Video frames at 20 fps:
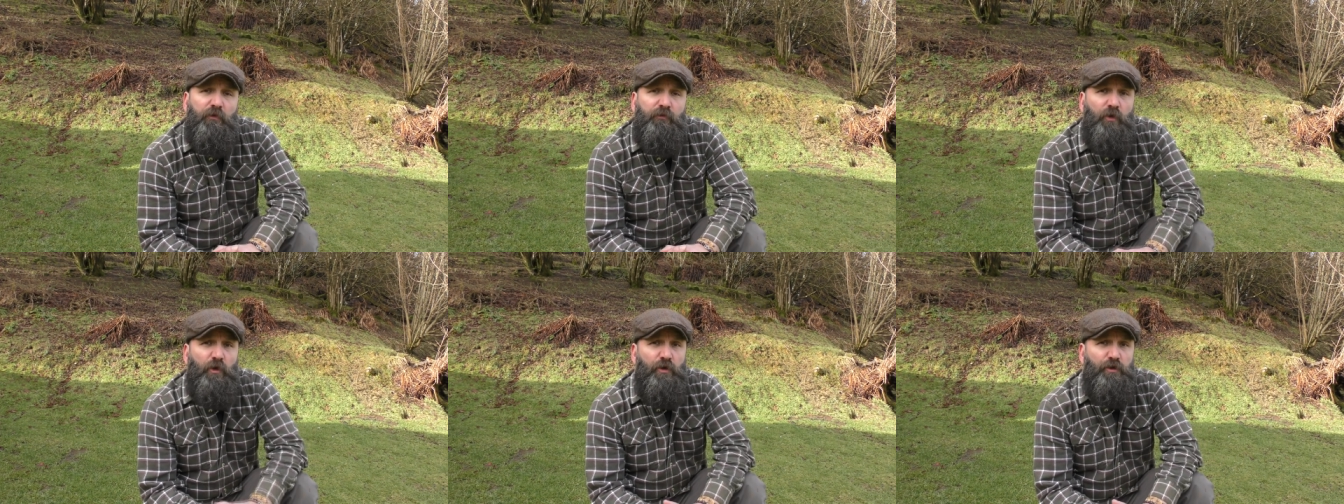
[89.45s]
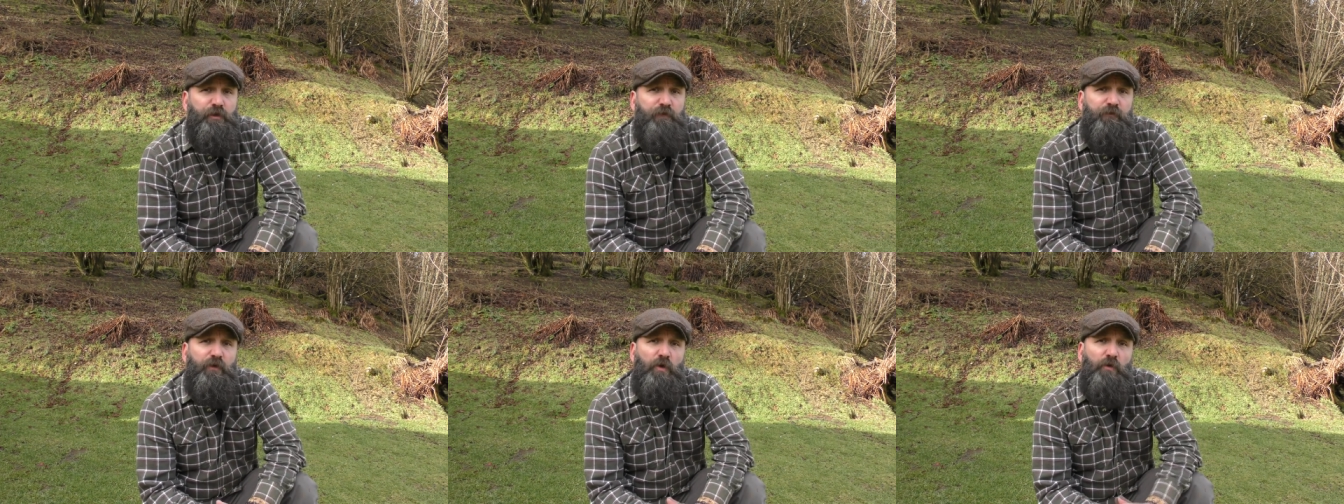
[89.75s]

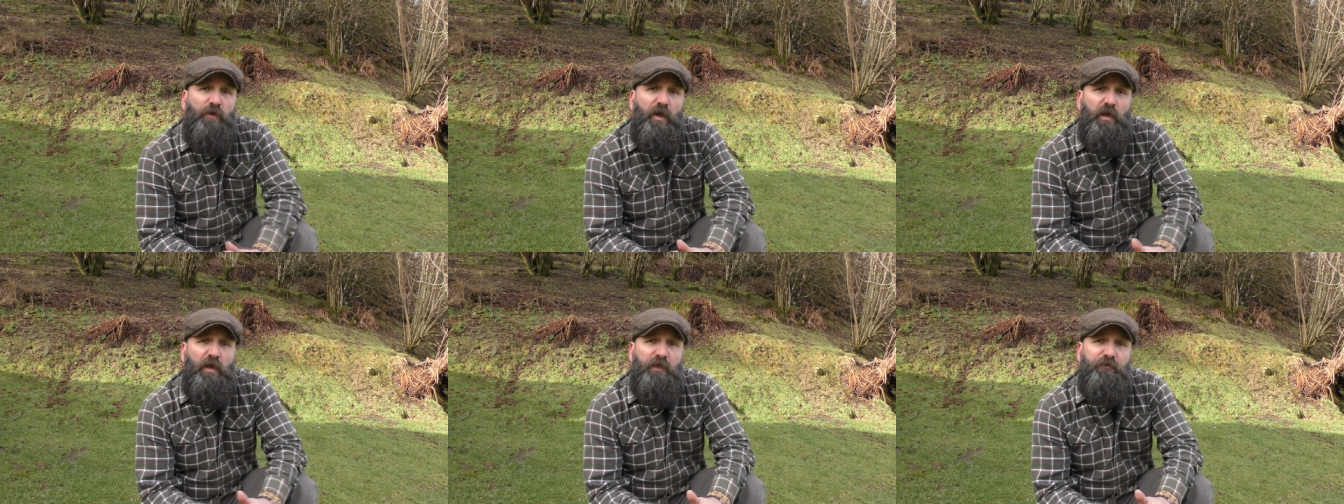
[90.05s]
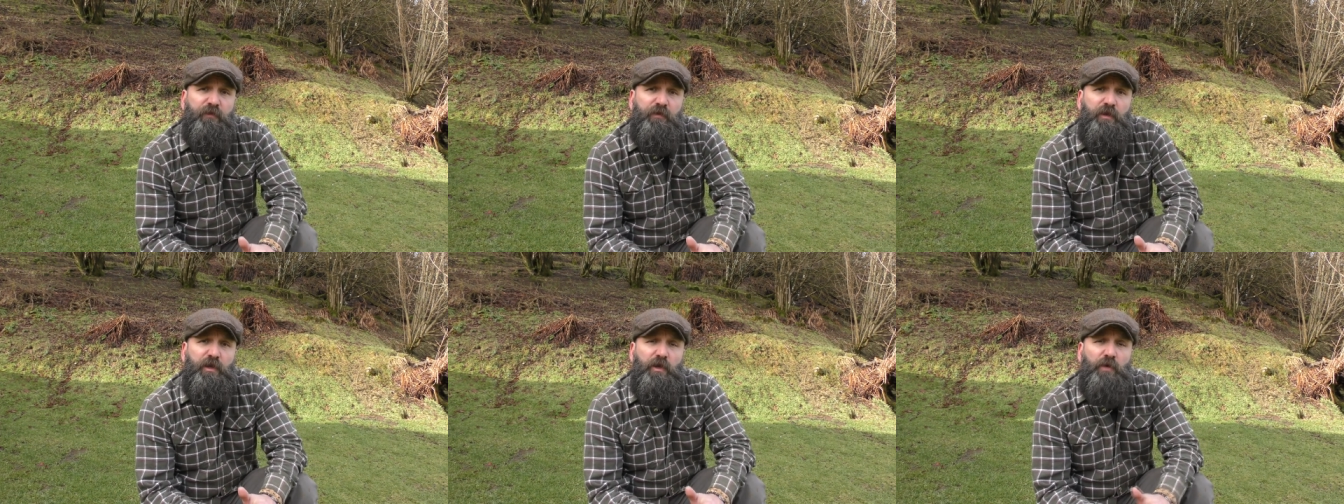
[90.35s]
Those of you that
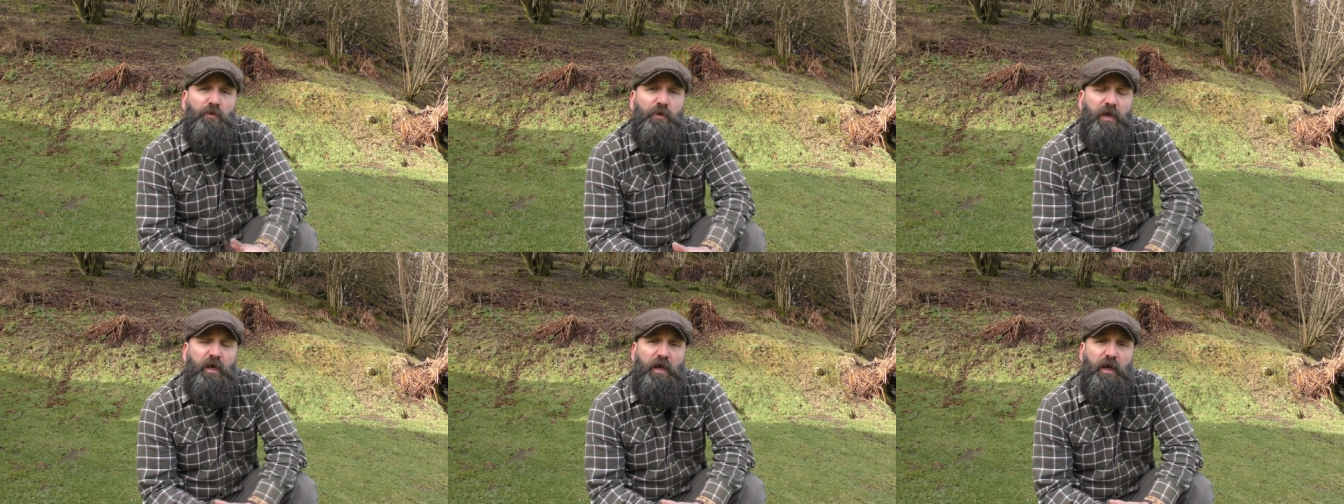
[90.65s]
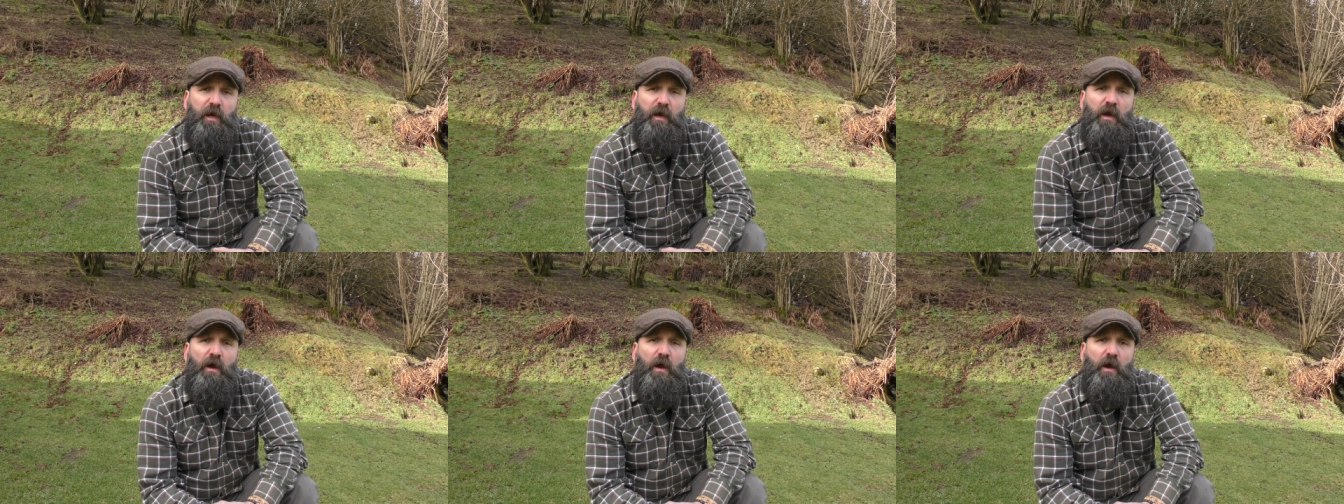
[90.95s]
live in the
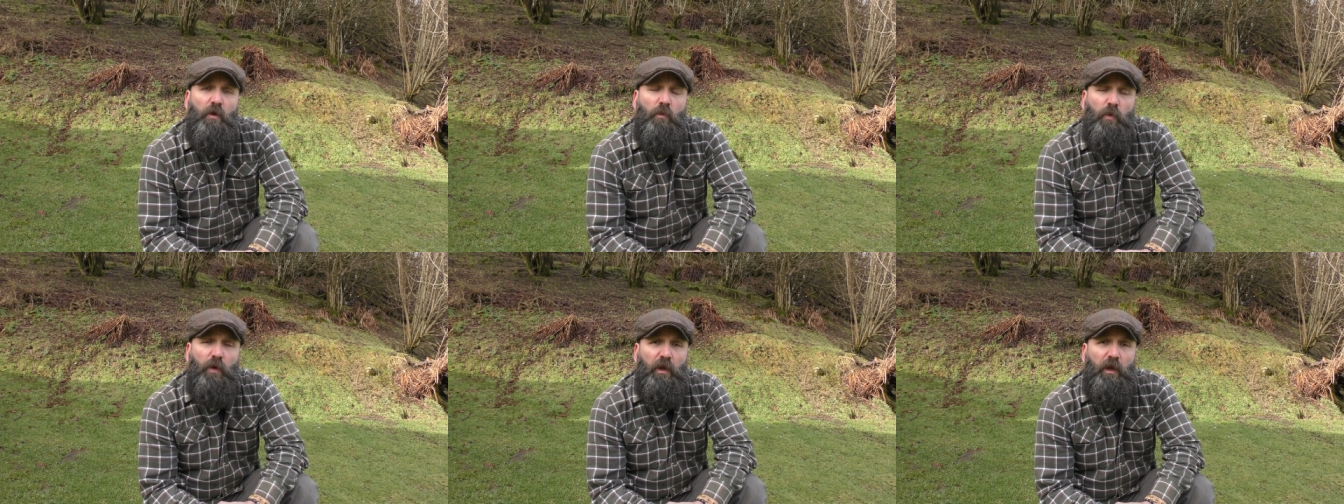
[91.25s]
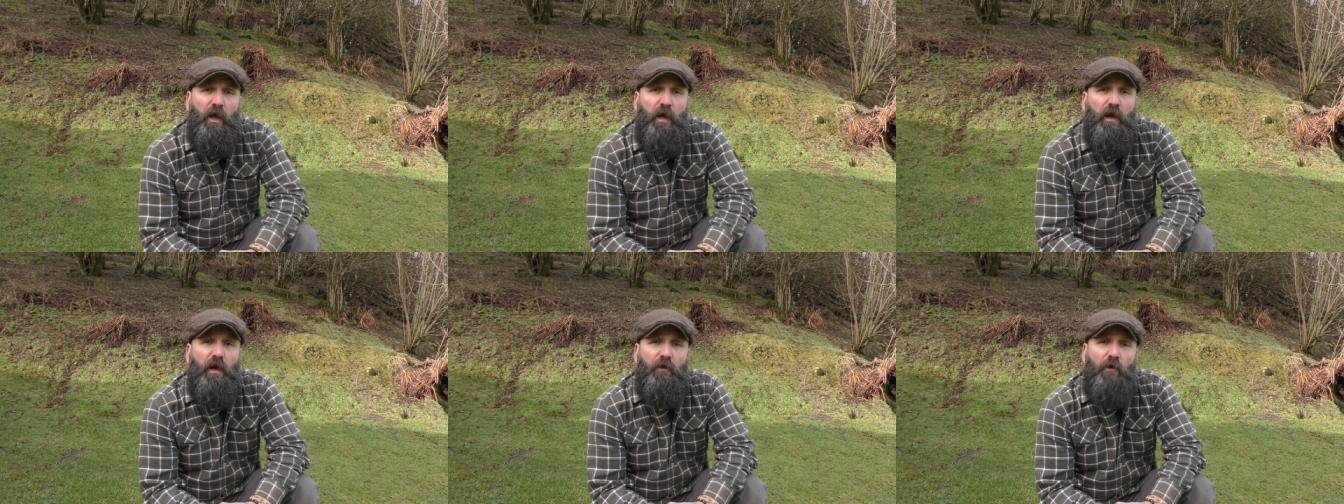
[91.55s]
UK
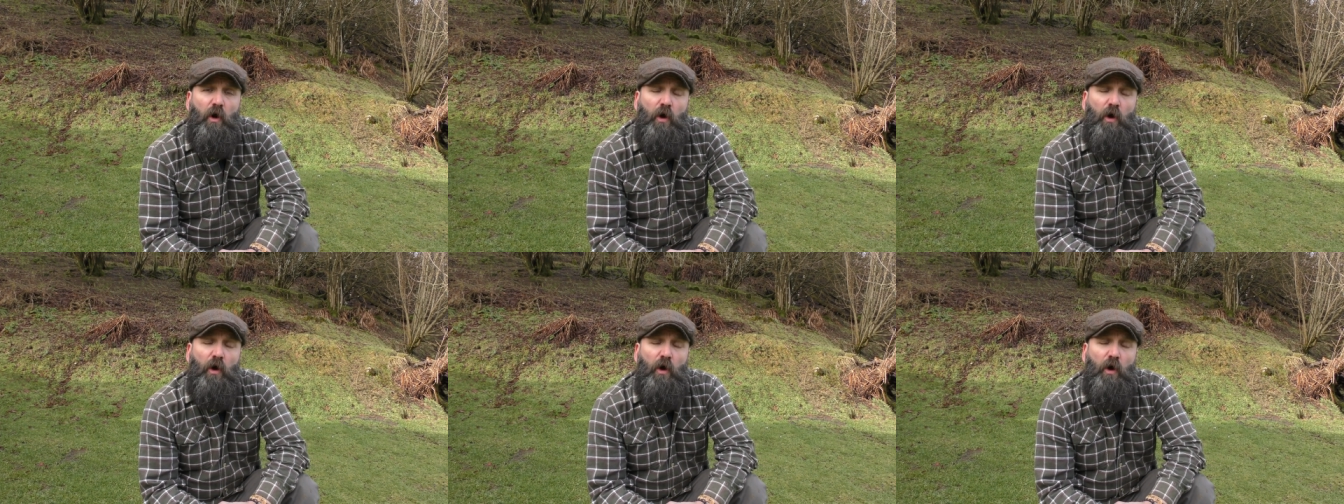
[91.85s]
will uh,